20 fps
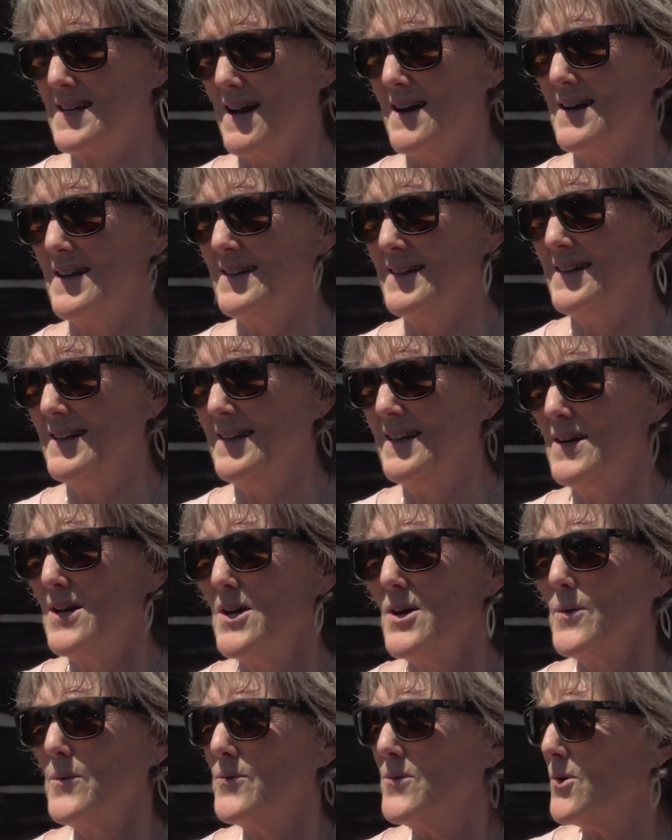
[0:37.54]
done,
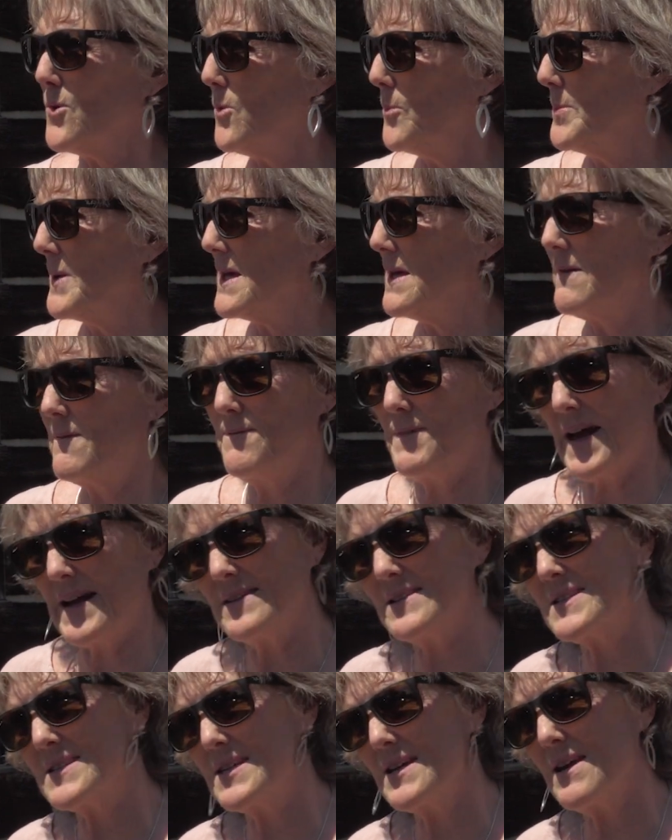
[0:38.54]
there will be
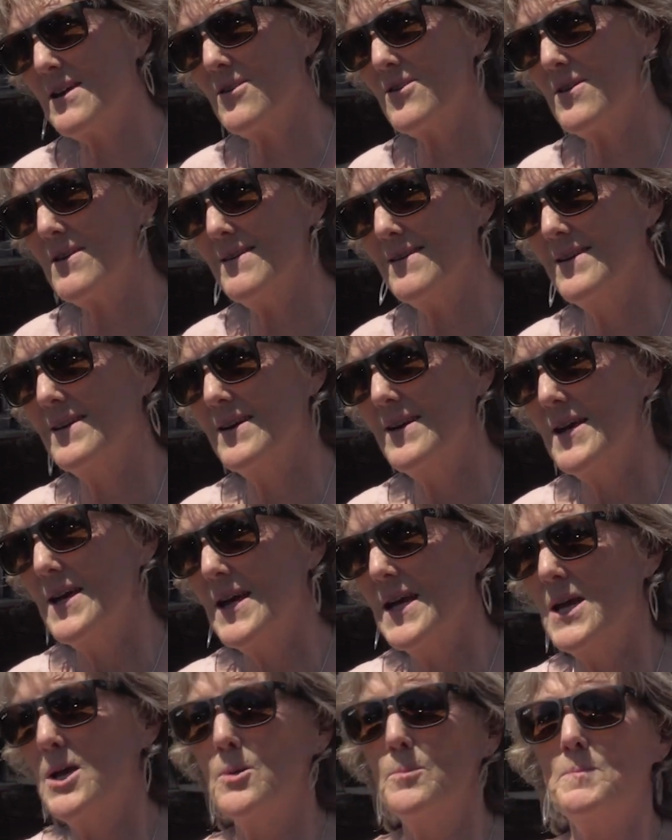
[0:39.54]
events here.
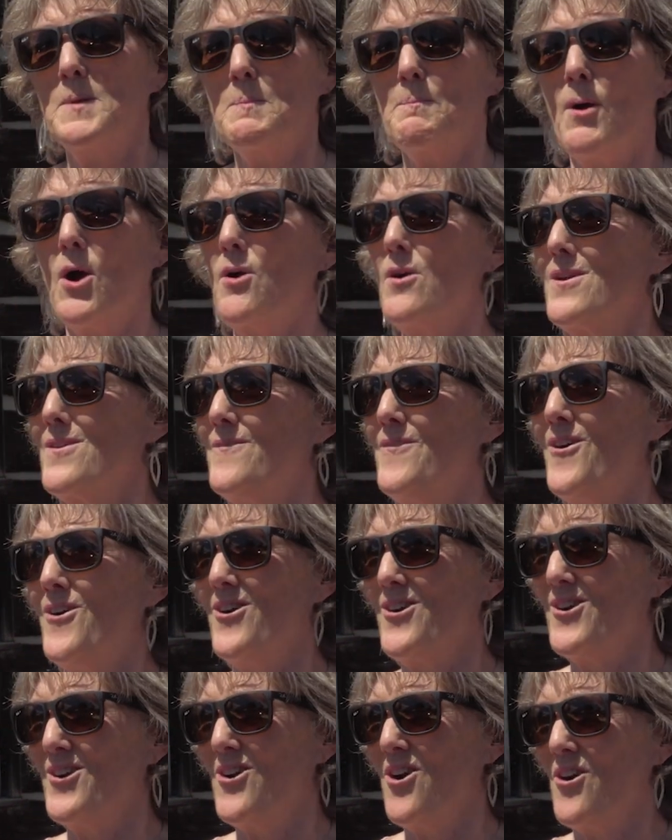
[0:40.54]
It'll be part of
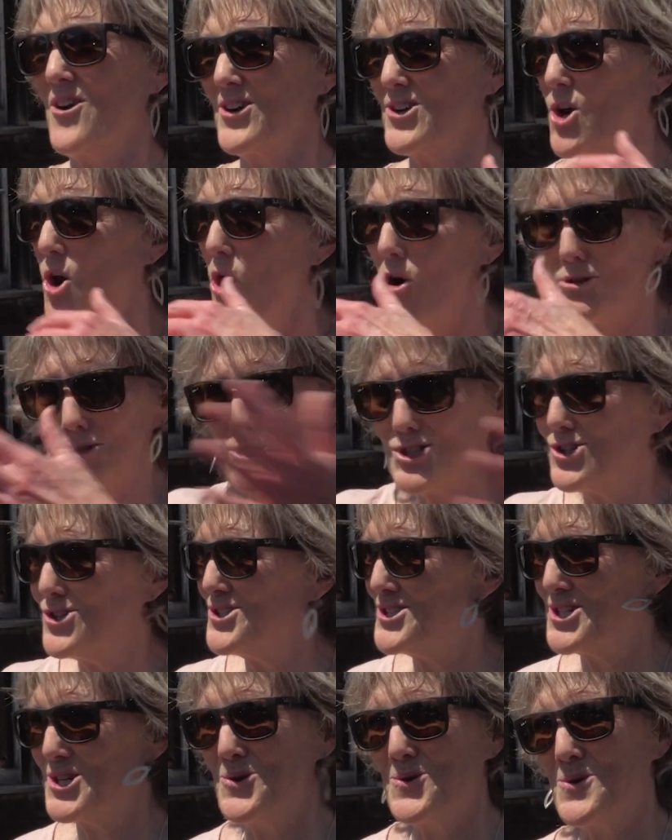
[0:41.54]
our, our culture
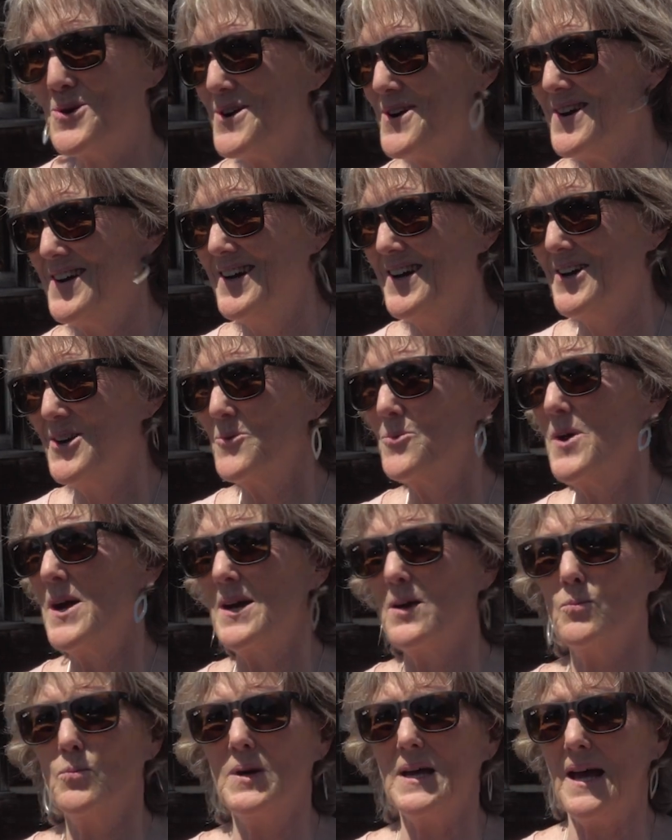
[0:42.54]
tour,
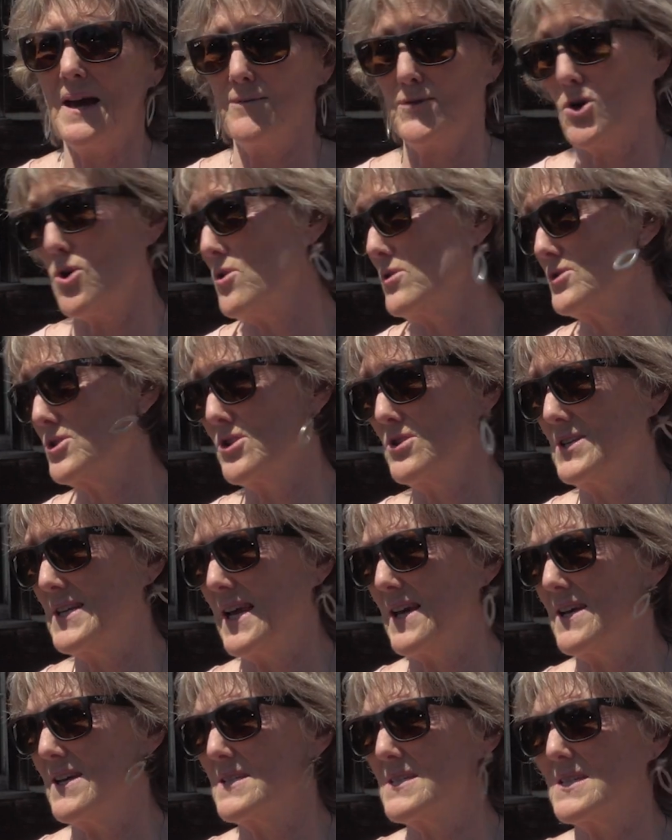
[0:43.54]
right? We have culture
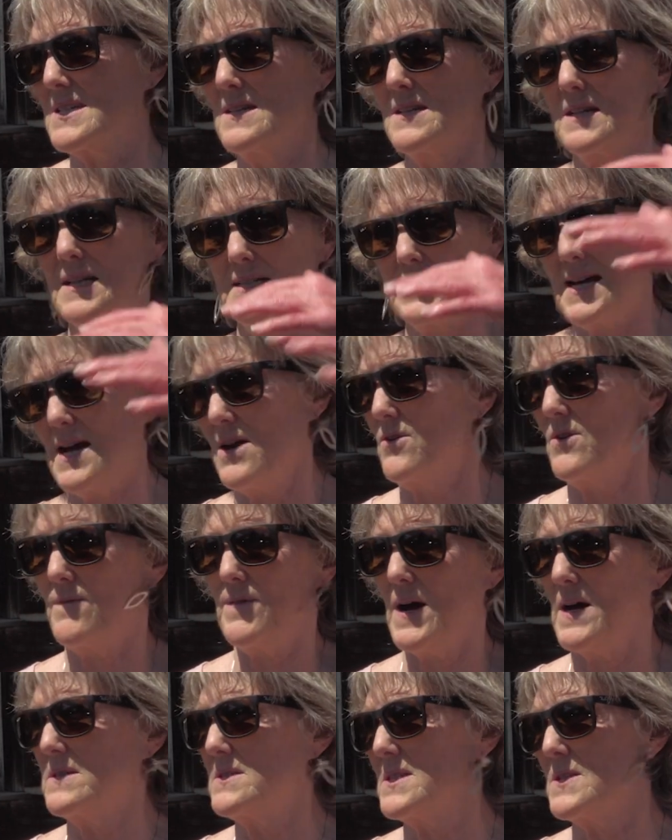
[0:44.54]
days in the town of
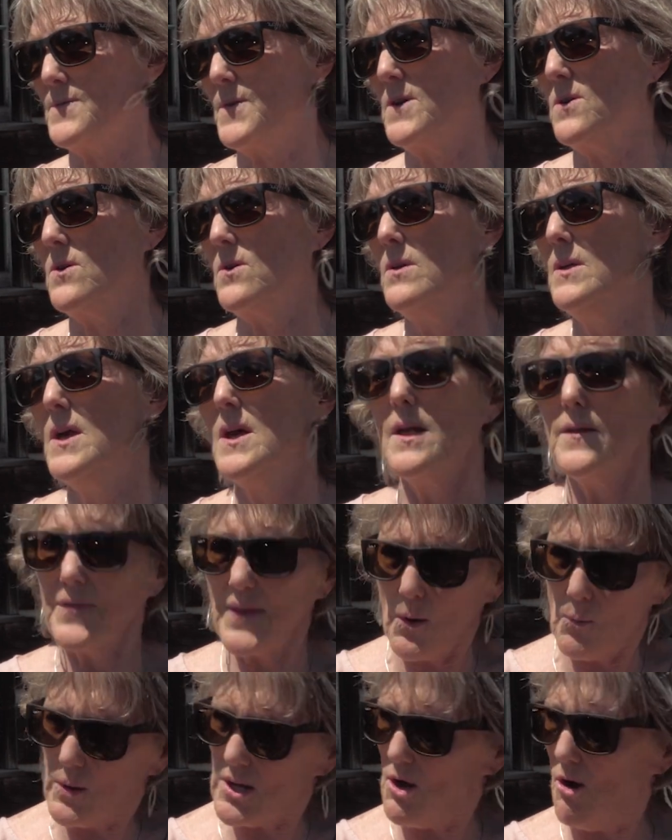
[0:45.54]
Huntsville
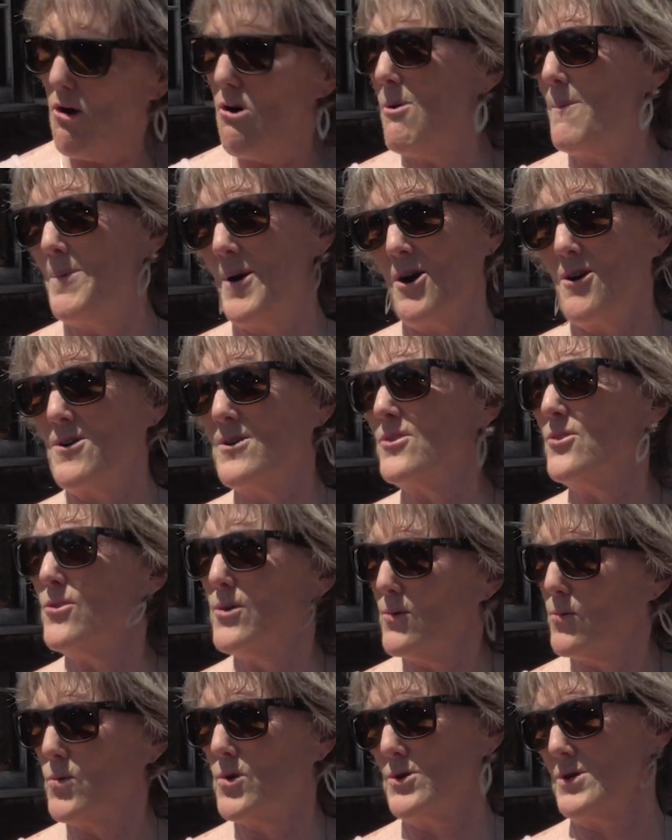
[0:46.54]
that we all
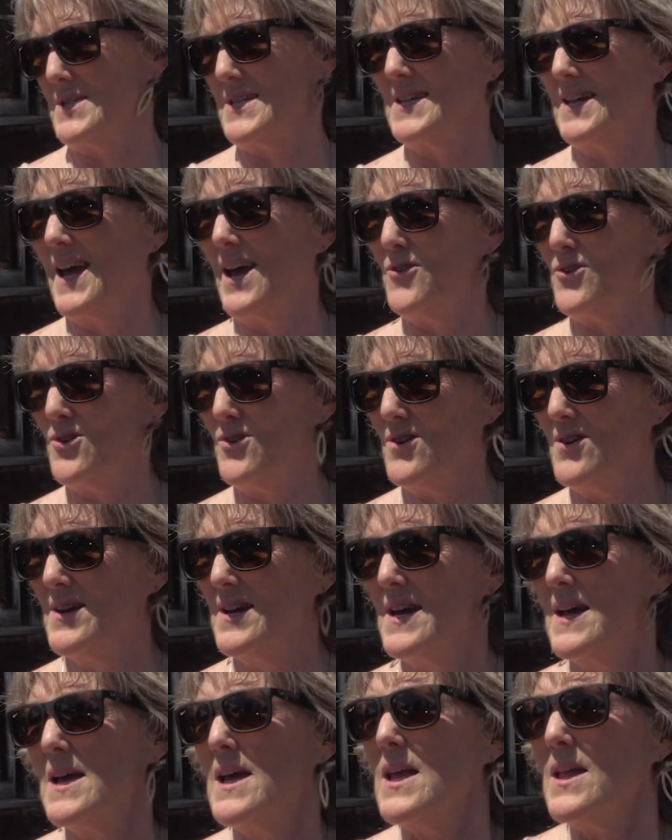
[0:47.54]
partner and work together.
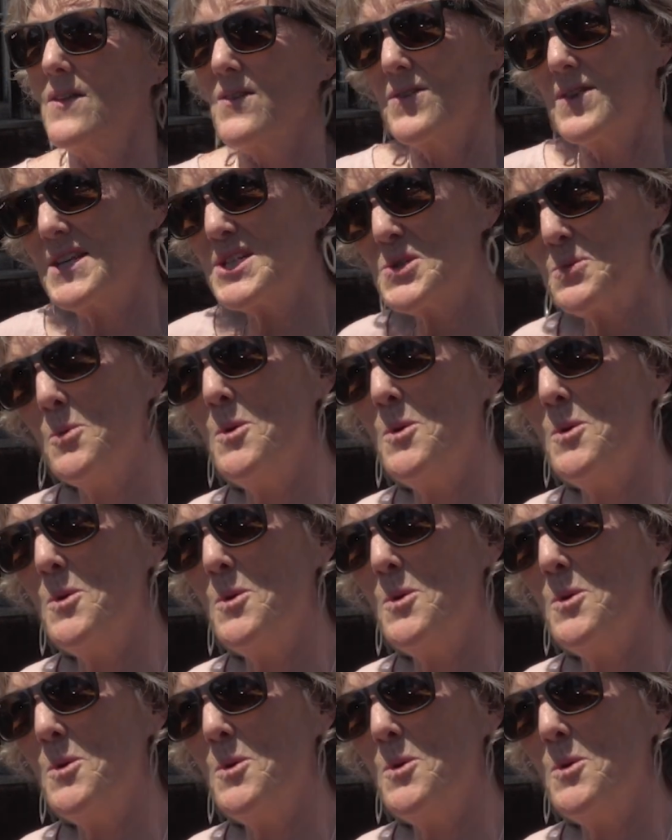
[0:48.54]
This